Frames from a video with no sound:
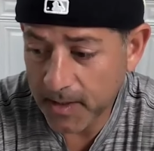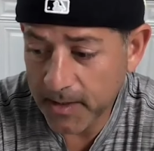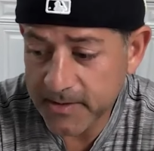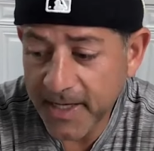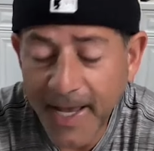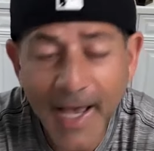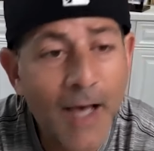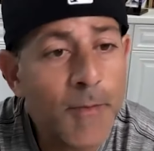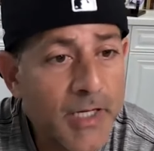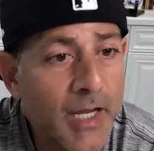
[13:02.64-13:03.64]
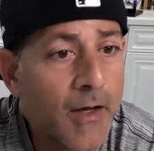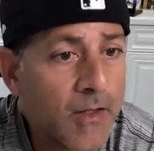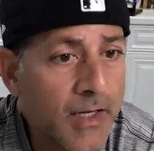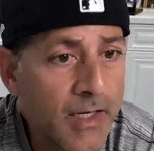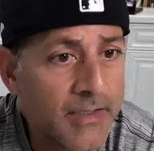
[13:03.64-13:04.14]
it's a habit now.
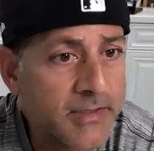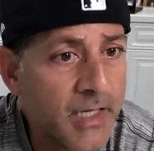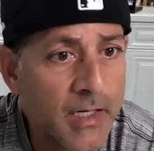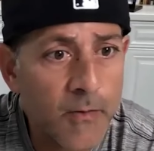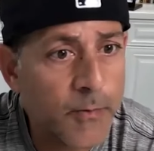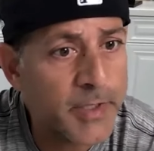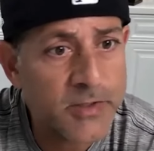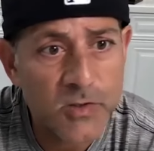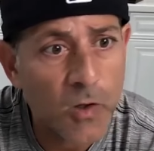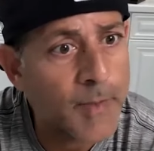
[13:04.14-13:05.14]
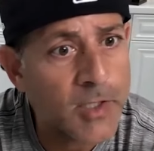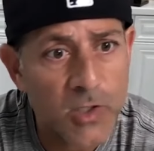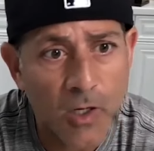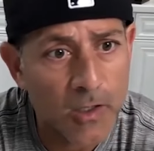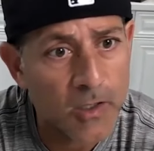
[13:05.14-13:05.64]
Like I said, it would be so much
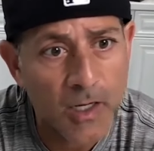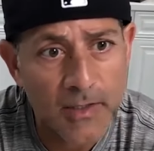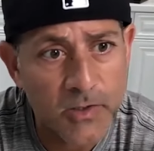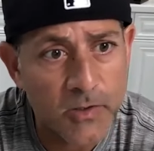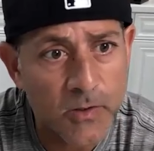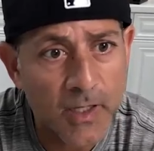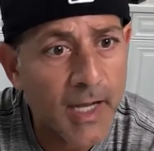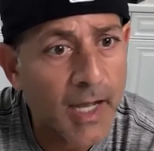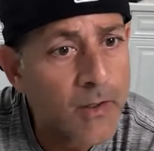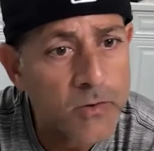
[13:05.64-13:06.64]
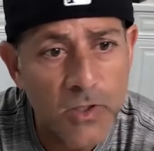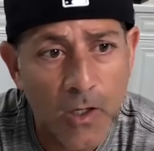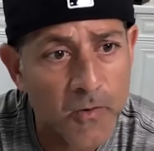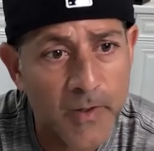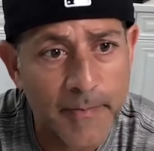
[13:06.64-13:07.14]
harder not to. Like, I don't
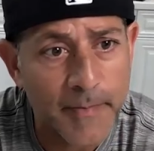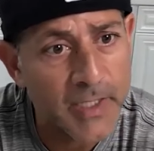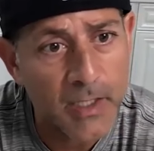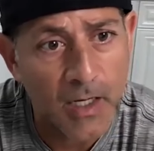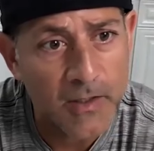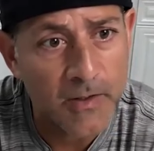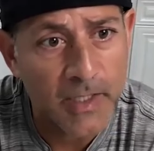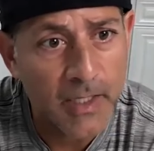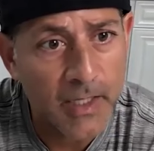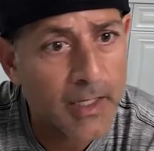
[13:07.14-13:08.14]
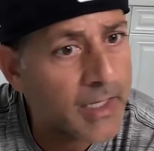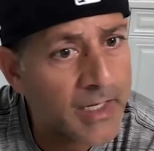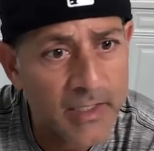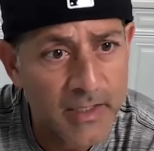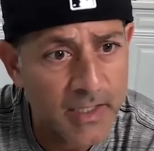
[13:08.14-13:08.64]
tolerate mediocrity in
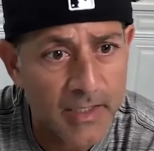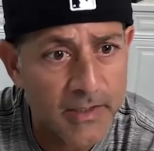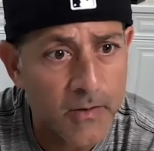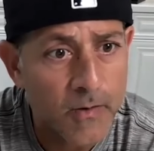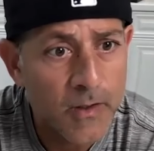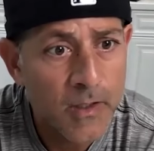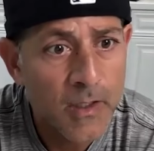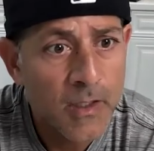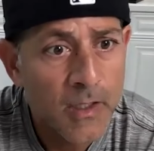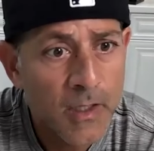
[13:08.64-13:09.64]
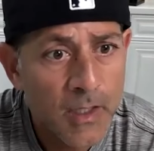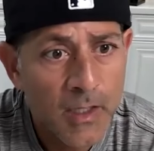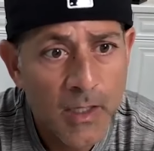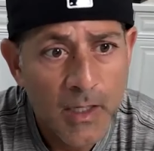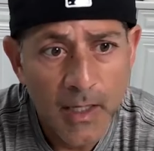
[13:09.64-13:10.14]
anything I do.
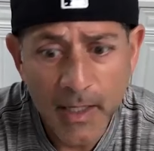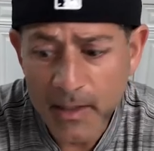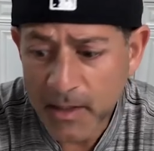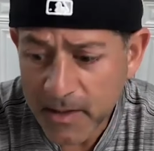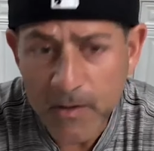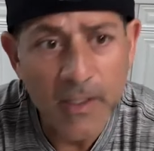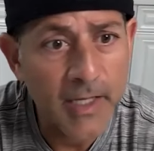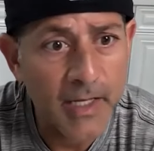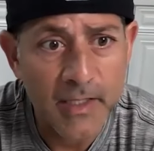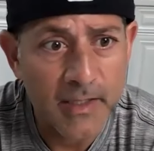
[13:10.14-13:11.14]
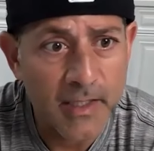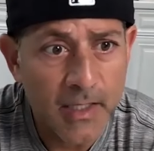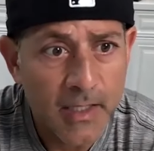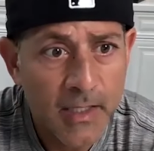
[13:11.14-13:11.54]
In literally anything.